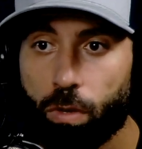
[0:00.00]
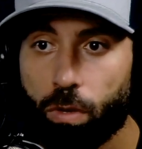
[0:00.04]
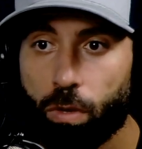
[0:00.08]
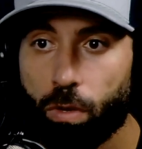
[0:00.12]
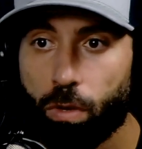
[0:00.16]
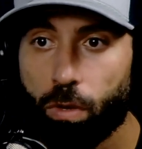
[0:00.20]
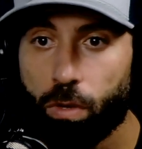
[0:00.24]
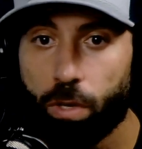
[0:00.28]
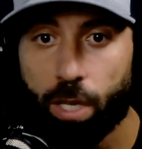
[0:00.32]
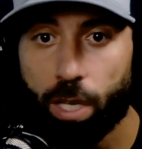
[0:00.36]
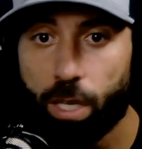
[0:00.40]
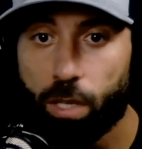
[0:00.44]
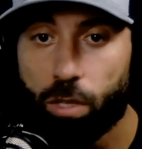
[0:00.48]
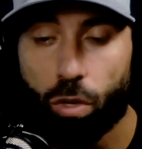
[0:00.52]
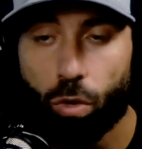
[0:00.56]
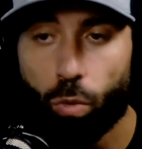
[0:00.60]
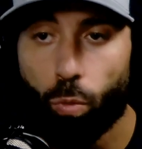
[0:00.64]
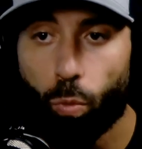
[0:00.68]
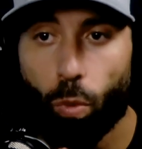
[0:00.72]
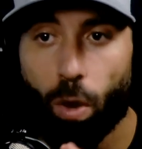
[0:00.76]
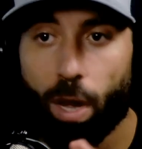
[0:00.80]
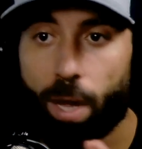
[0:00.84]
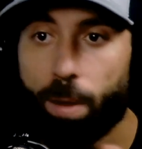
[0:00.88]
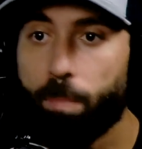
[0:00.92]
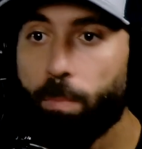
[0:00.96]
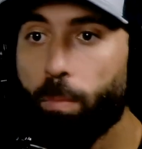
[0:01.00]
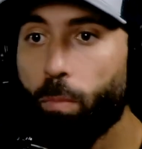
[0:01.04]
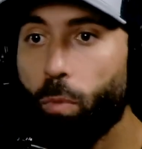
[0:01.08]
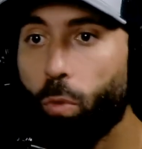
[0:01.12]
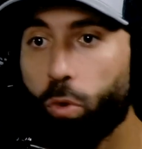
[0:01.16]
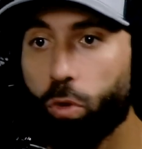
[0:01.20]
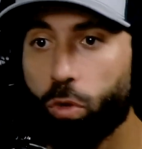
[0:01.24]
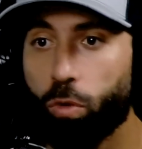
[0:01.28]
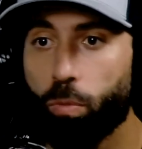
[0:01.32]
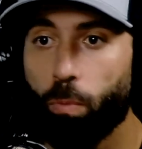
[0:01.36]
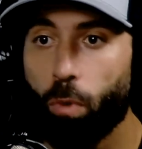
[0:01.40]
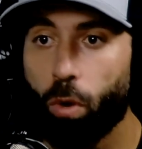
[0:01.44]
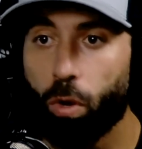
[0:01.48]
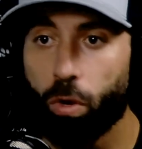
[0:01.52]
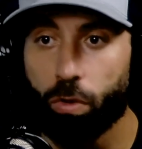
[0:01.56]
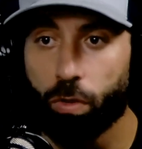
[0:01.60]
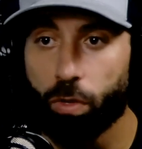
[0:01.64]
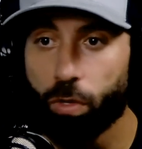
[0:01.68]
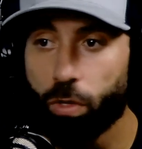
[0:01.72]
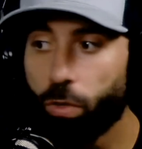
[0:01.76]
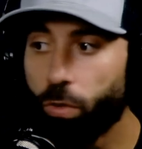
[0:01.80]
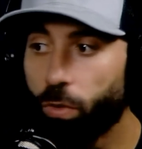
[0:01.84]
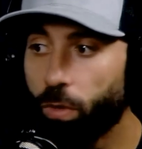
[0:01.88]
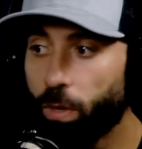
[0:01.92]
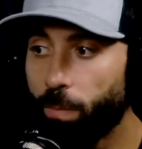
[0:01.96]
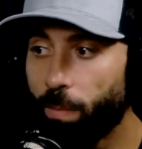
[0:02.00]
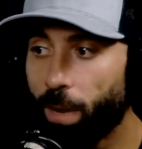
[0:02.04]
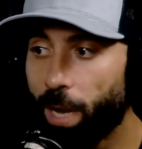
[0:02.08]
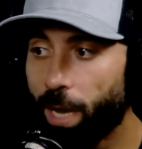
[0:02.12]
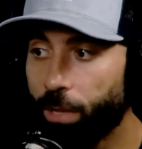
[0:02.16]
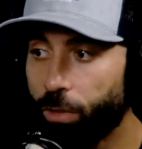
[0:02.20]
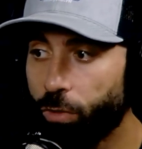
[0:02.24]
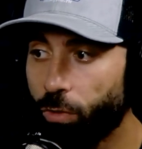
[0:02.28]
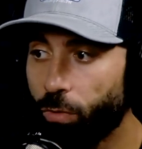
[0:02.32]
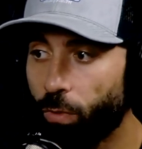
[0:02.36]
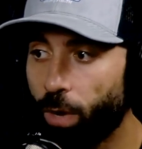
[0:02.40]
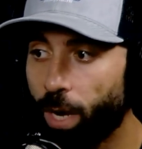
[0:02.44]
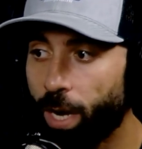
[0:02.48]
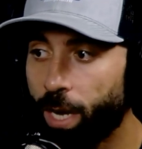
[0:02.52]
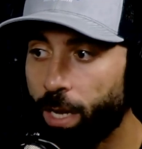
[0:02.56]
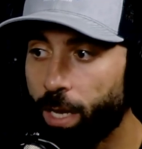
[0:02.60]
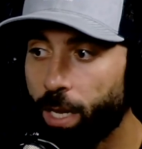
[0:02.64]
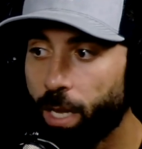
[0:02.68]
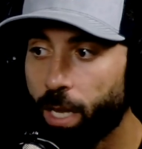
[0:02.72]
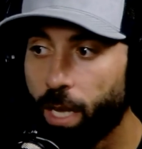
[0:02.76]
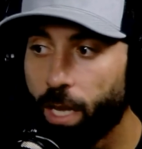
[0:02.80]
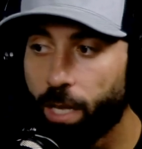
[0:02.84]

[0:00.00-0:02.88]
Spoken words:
Kids are way more smarter than you can imagine, right?